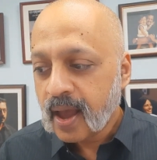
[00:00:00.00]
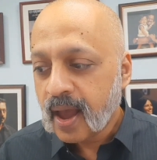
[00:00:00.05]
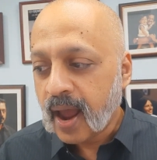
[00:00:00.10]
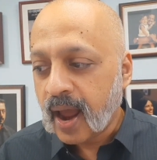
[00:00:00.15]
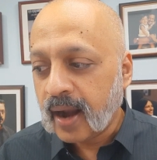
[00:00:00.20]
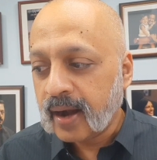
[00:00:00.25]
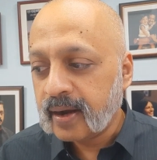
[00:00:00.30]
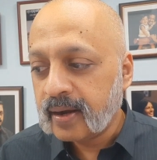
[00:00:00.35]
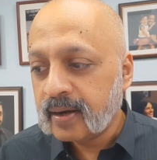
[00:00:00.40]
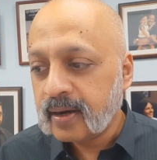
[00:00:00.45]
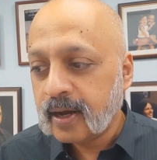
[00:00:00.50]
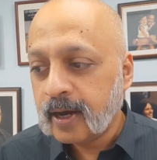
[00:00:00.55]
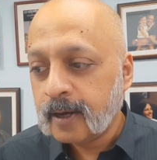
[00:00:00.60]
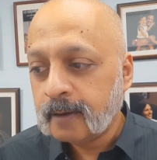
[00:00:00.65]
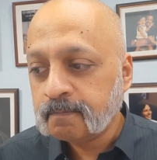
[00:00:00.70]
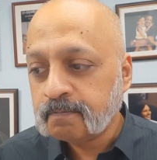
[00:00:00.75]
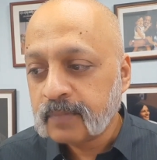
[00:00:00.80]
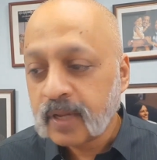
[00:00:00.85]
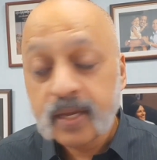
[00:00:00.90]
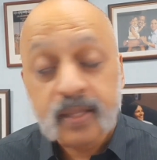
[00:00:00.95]
And
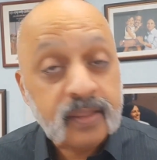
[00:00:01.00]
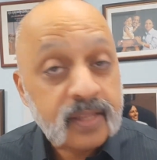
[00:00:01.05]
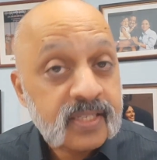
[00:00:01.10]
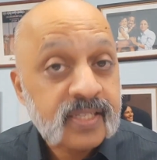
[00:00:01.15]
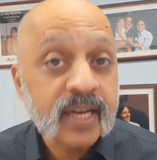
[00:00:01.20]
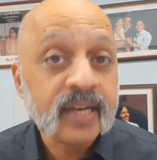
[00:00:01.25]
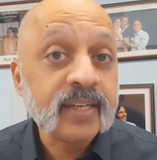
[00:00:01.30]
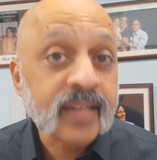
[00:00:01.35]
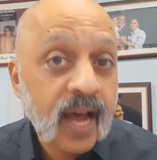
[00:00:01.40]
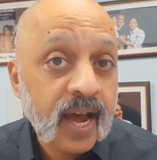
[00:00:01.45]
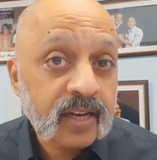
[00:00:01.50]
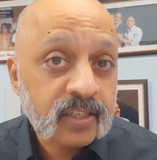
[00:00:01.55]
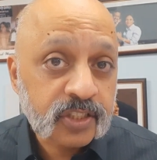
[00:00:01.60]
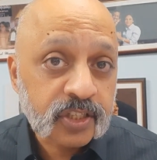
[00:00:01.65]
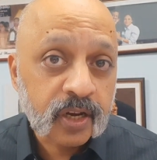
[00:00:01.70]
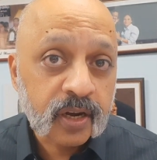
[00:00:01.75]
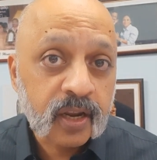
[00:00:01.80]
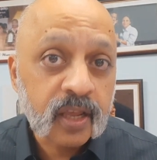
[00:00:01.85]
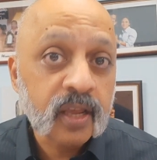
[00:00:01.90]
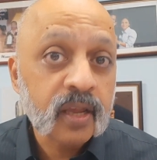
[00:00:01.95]
in this entire
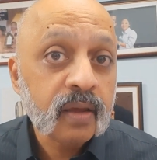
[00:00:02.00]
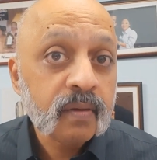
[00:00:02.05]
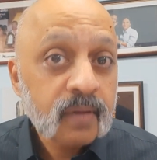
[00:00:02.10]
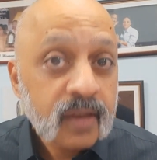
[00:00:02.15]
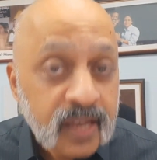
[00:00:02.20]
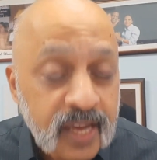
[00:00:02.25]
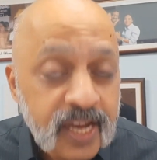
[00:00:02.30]
journey,